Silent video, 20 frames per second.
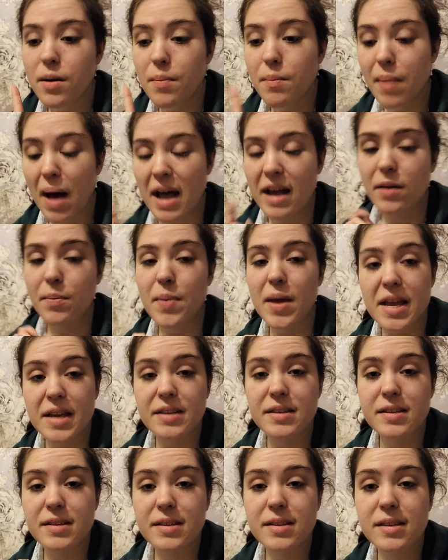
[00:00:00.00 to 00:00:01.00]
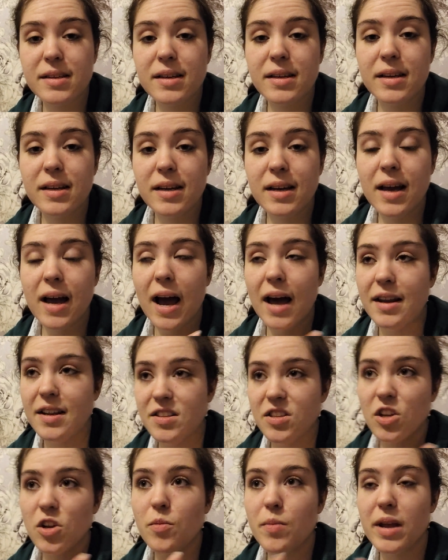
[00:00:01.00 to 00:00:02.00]
back piece, and
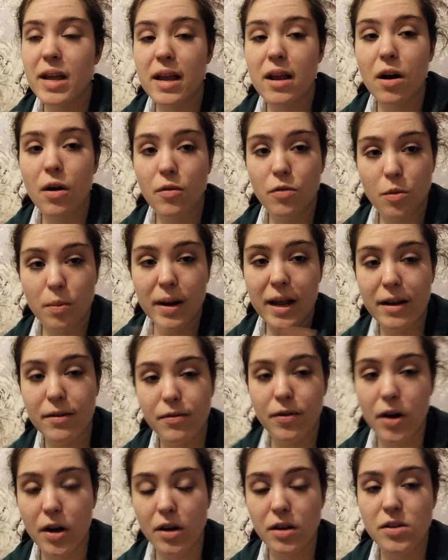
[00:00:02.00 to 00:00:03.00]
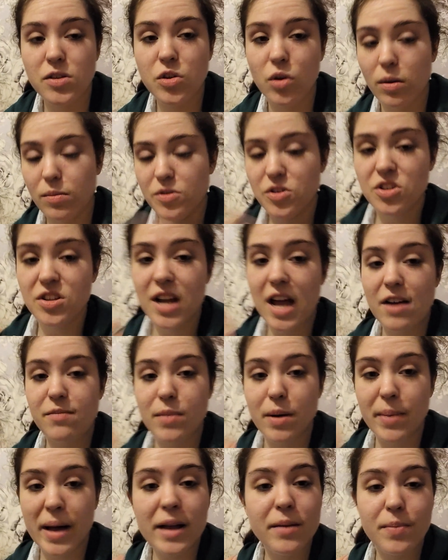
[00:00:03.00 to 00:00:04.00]
it's going to be of the black fur. So I'm just going to have
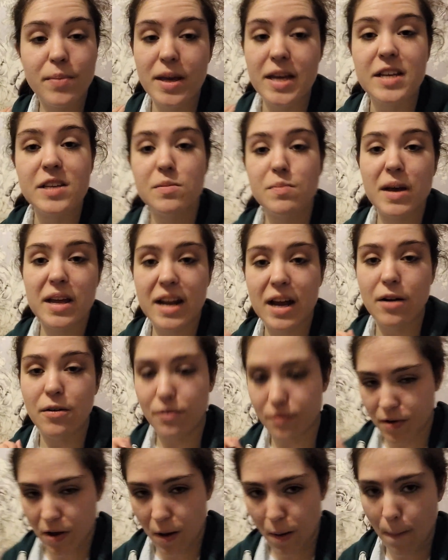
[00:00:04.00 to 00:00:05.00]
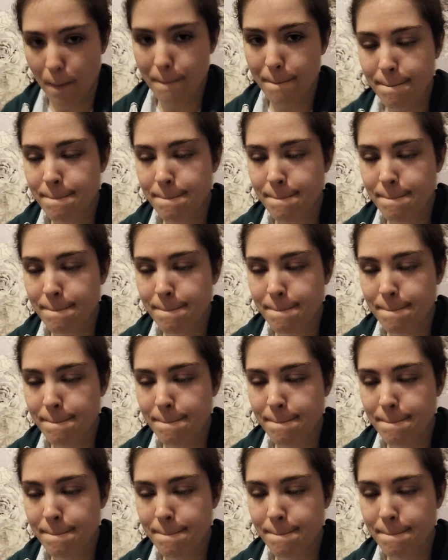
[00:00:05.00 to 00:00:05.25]
my back piece made out of fur.